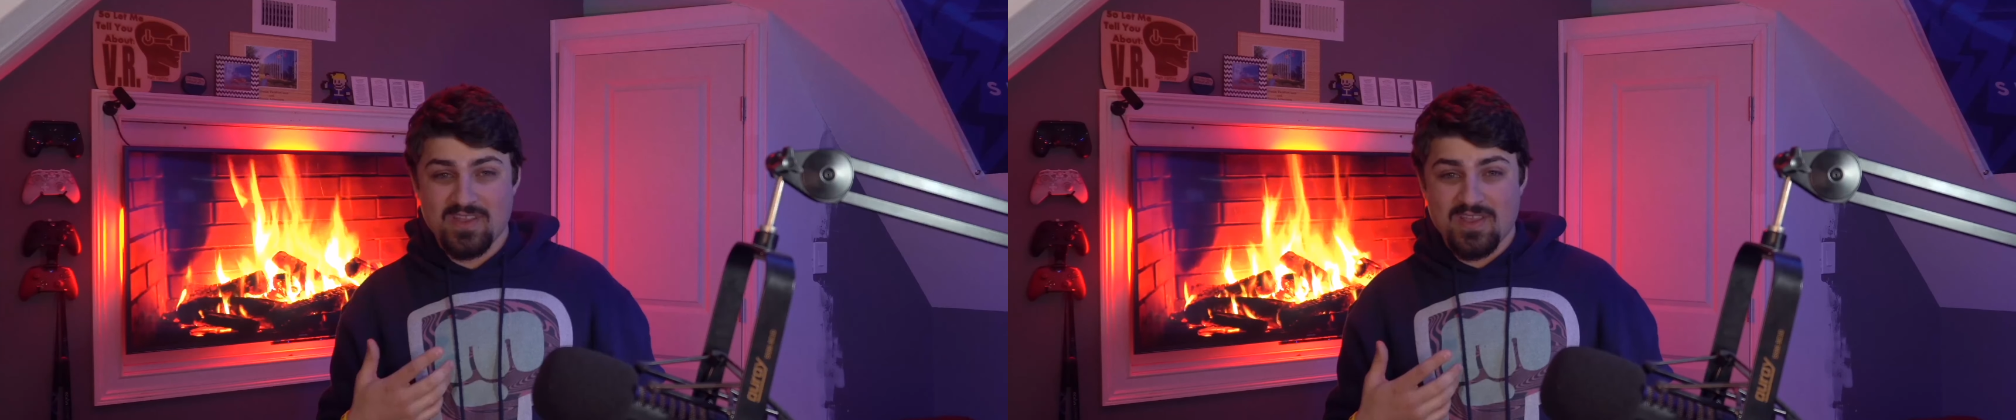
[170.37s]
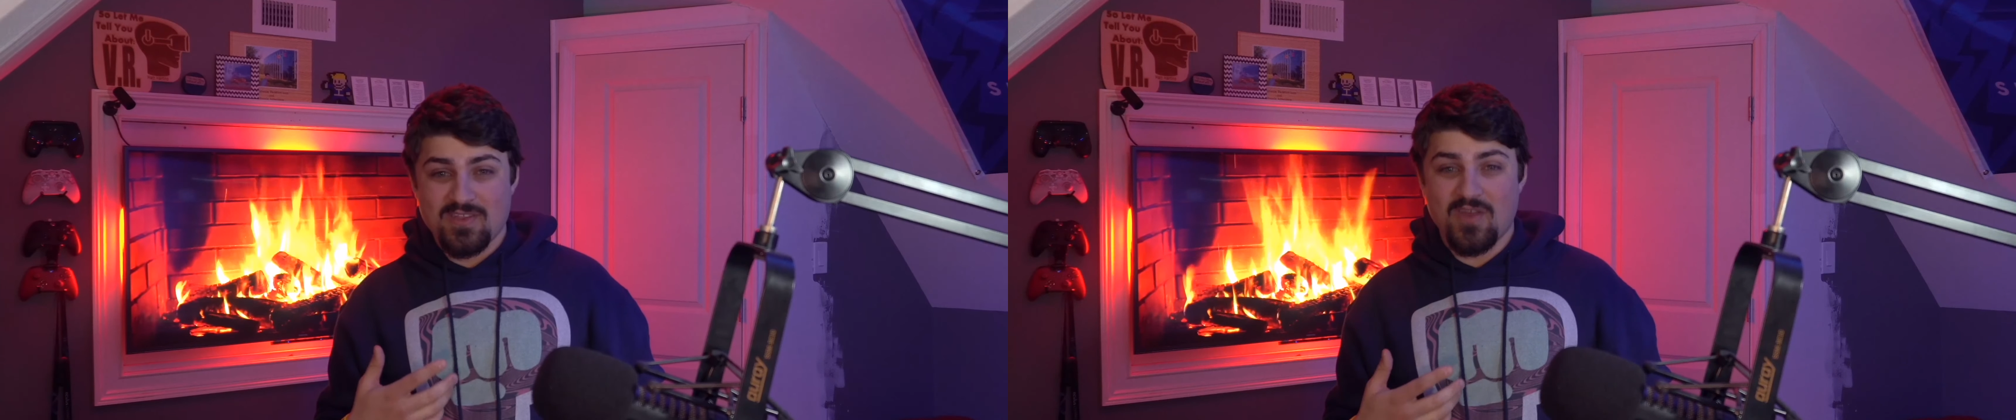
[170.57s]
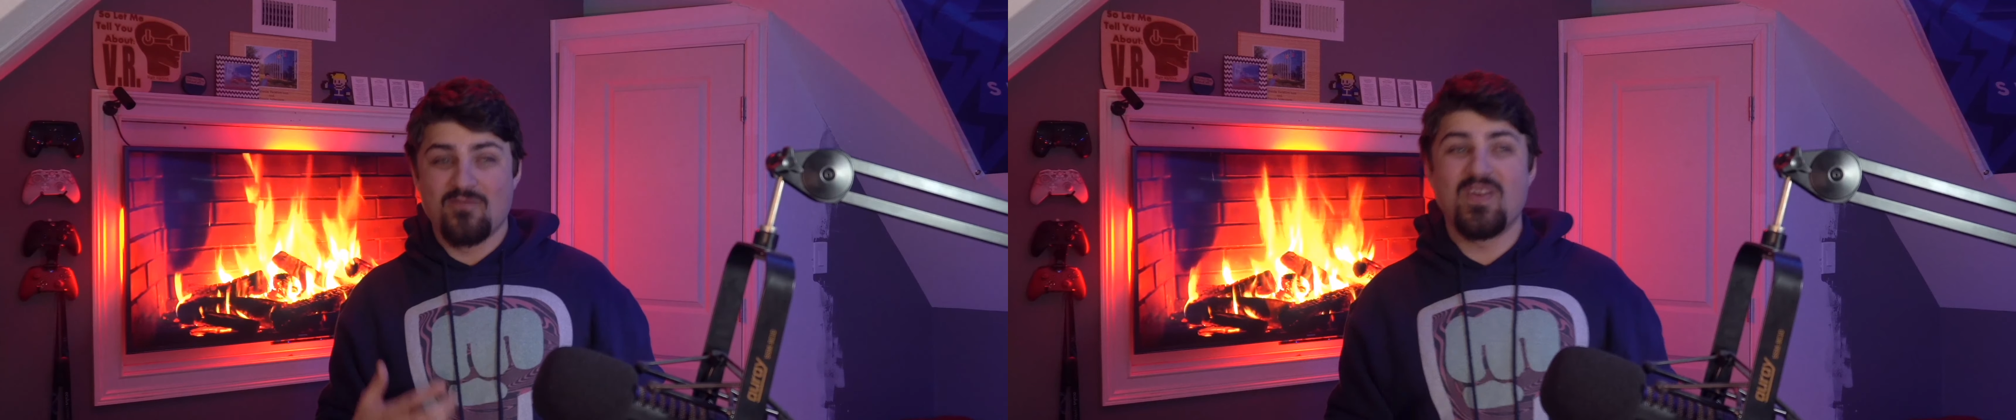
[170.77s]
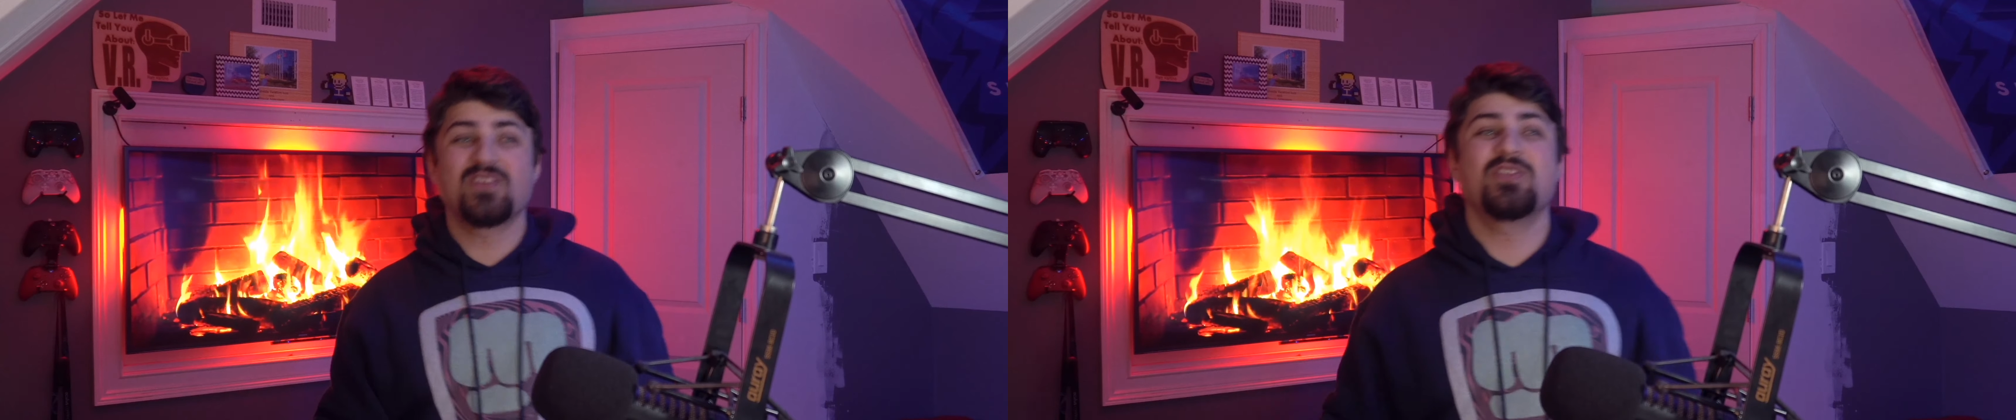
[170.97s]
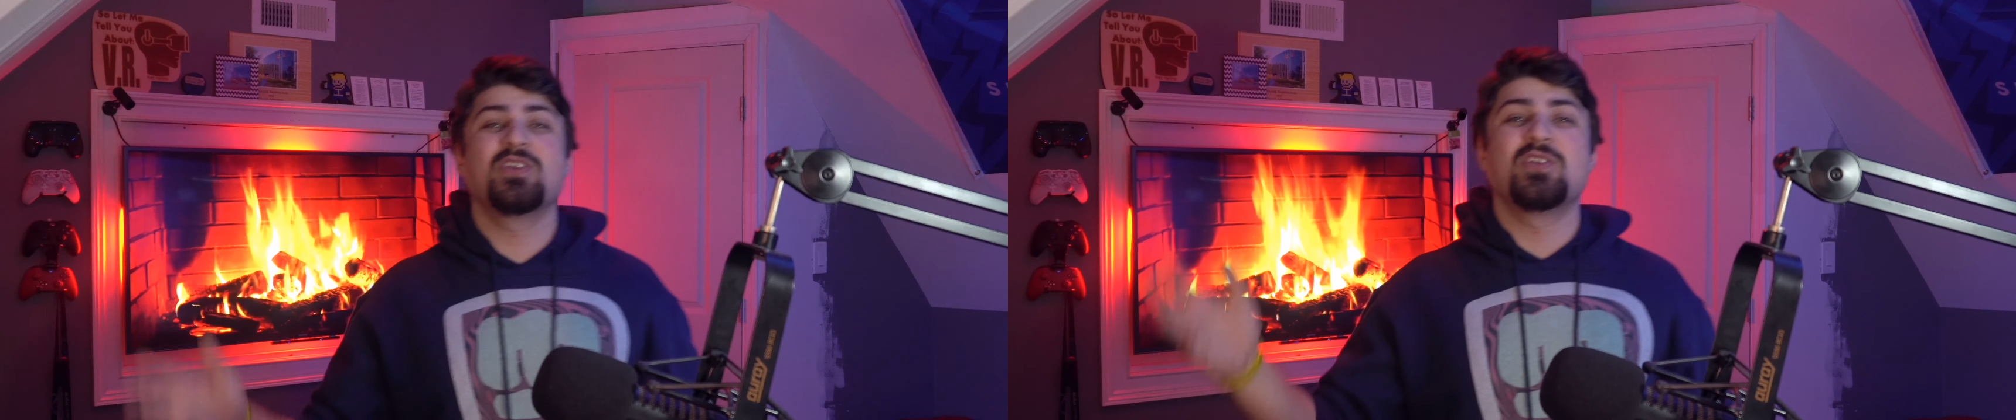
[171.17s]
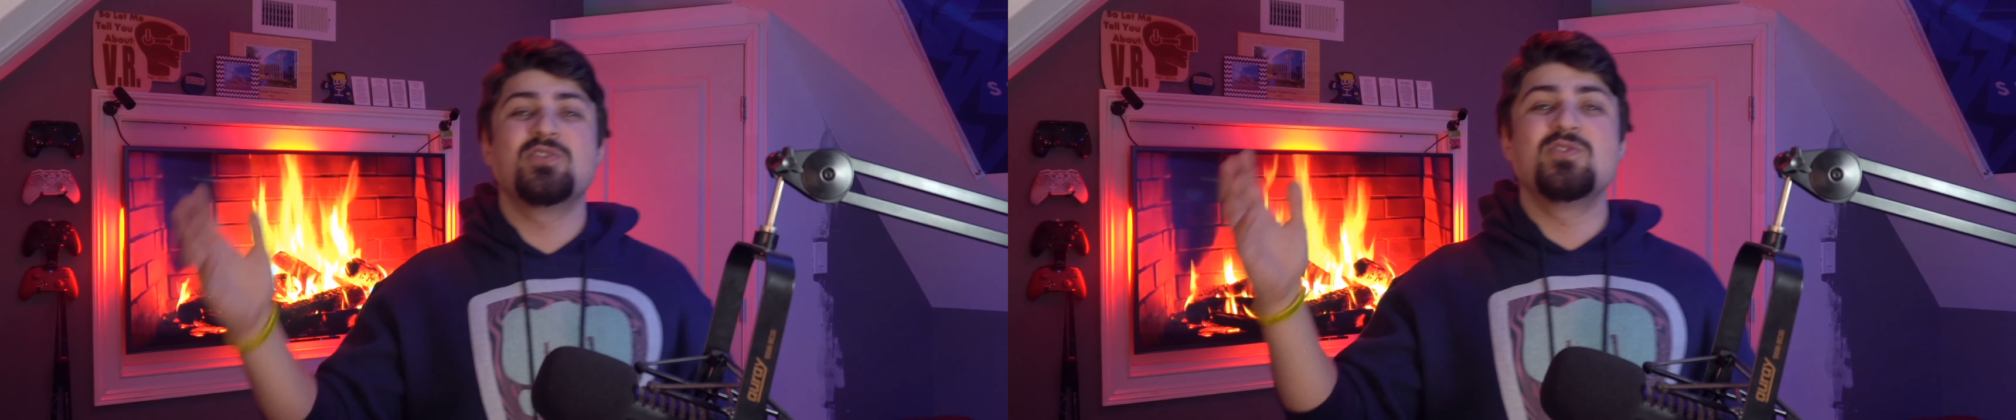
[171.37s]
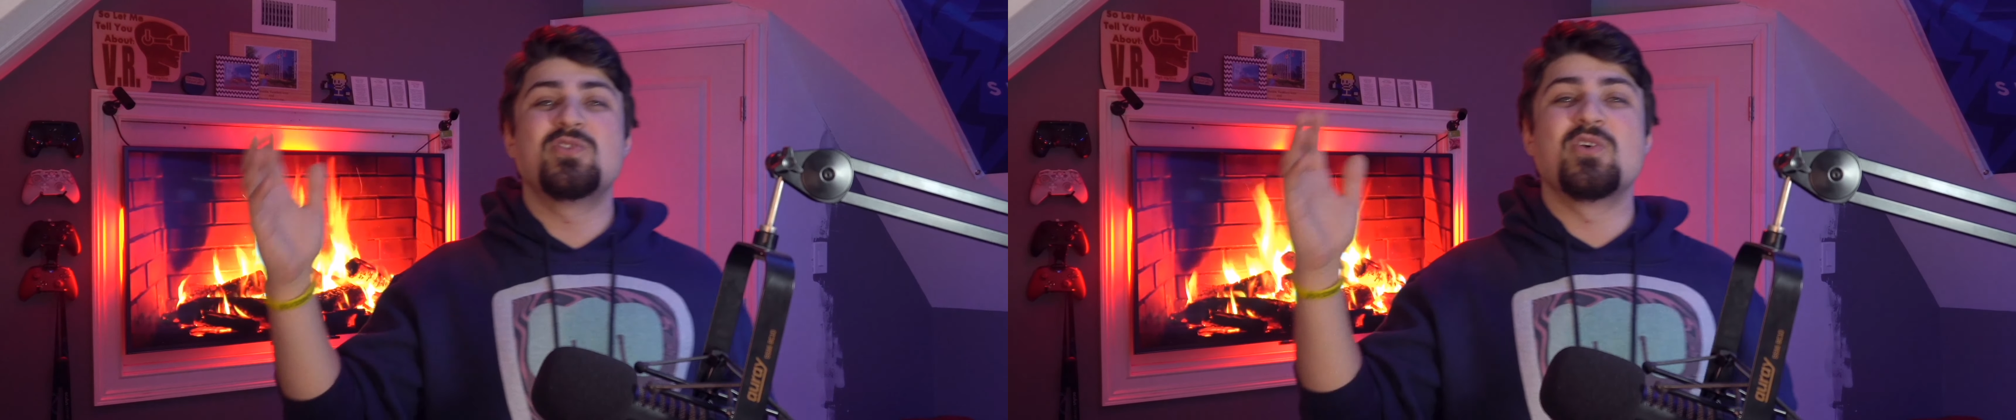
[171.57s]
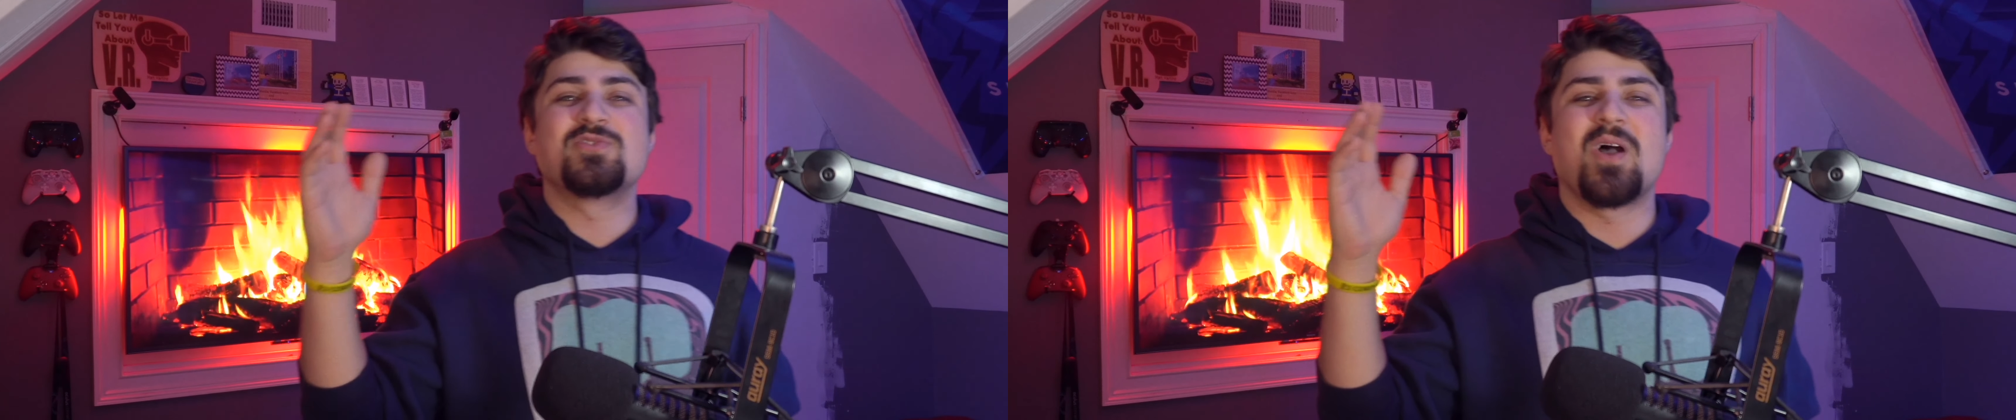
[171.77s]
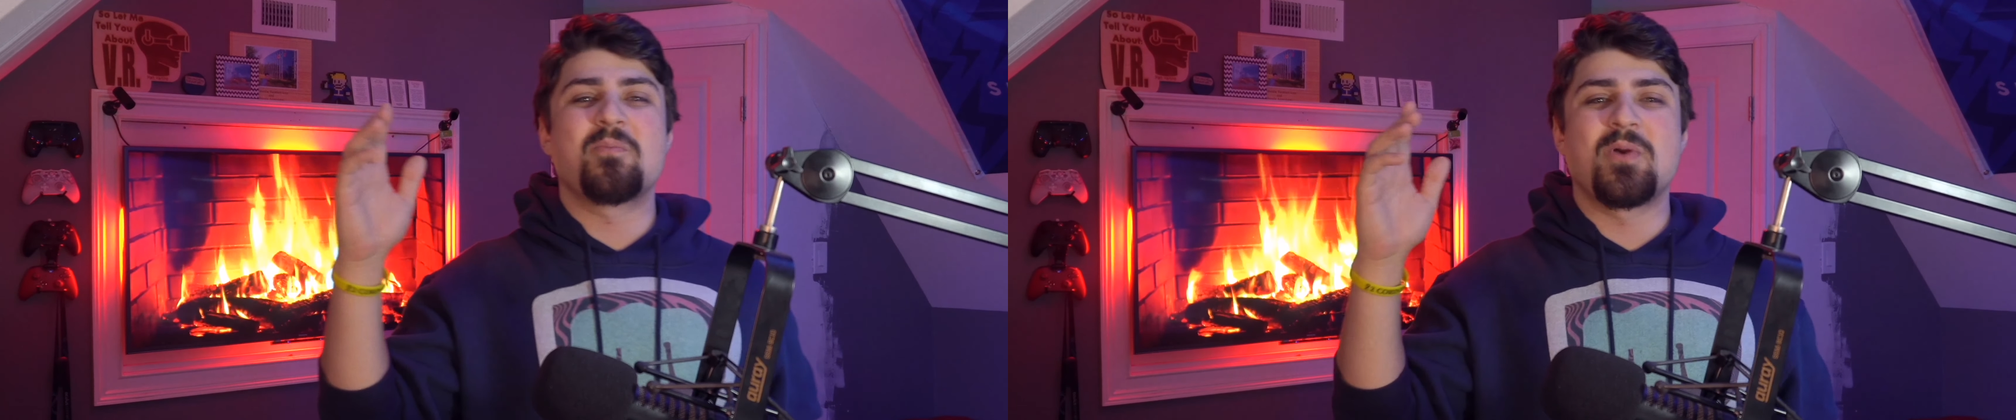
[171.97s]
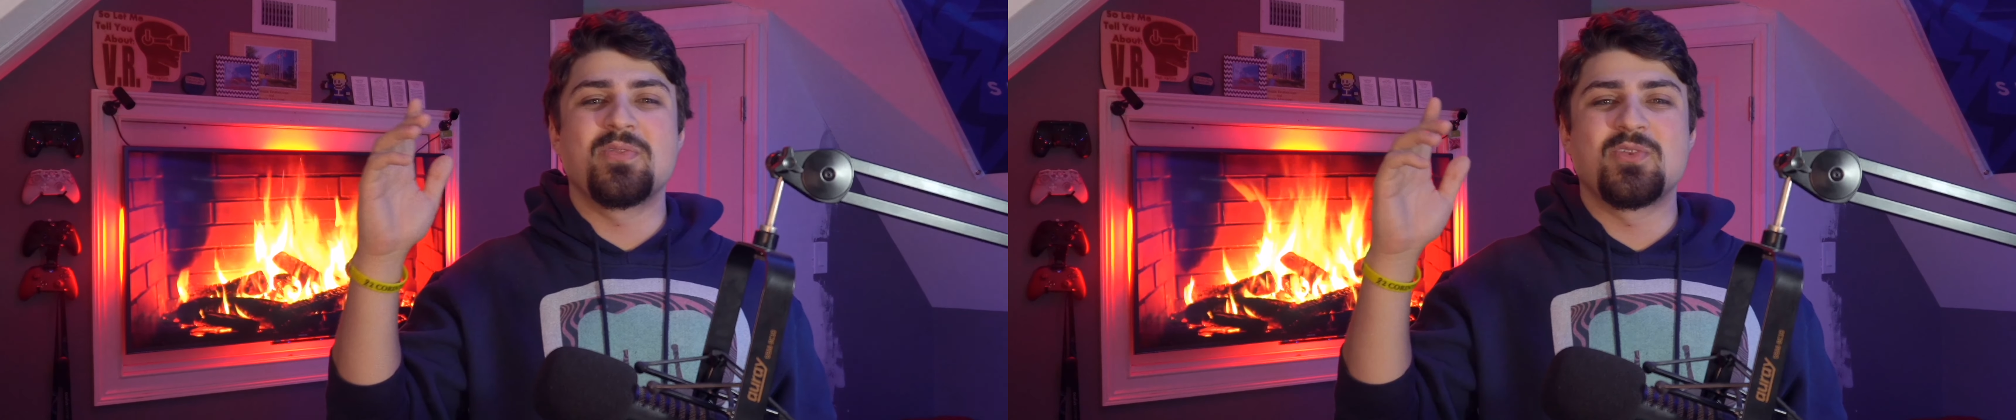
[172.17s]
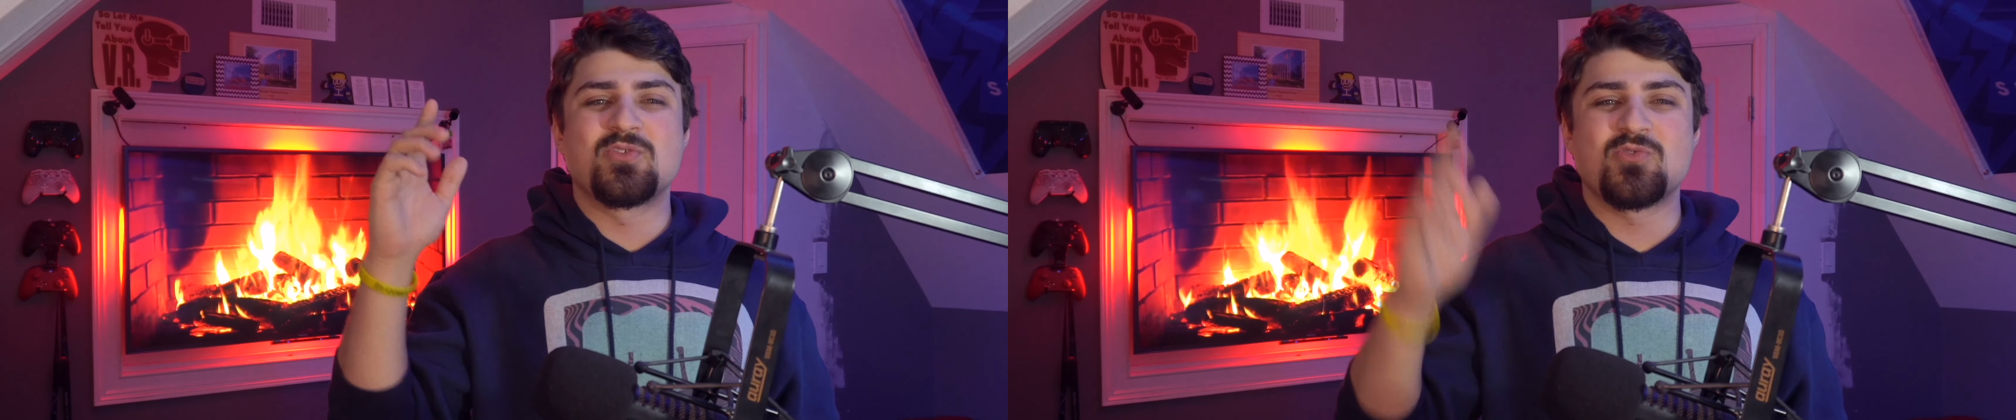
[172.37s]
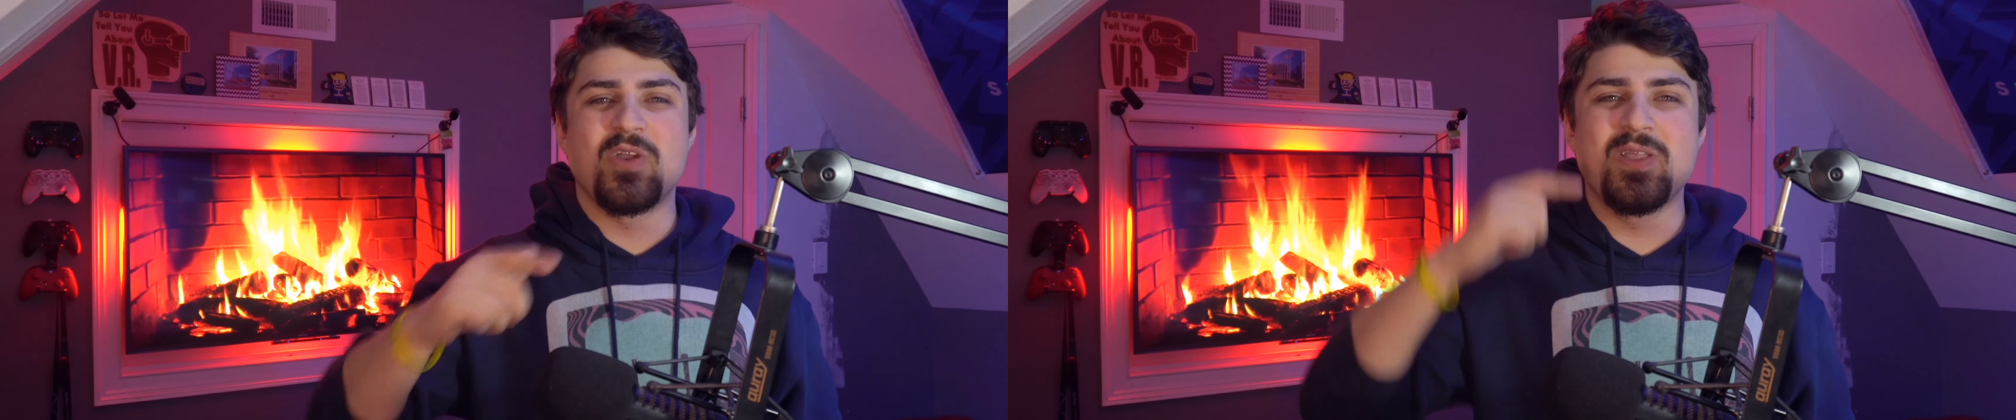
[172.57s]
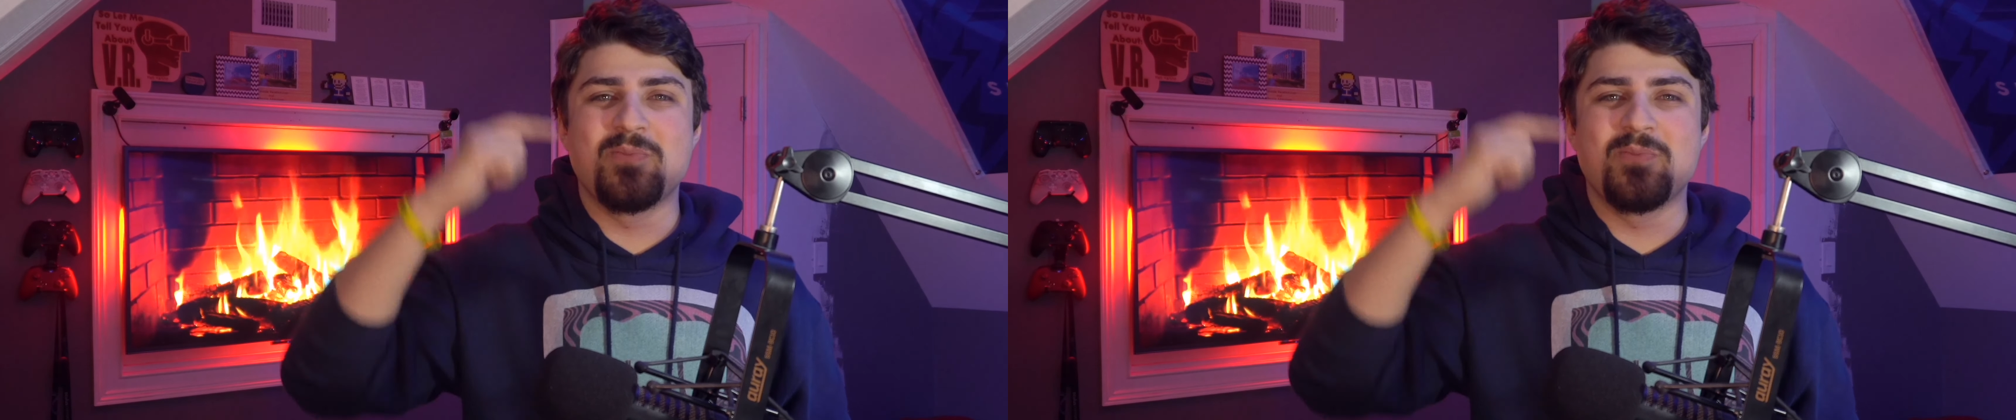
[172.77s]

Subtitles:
eventually you can use those to upgrade the train,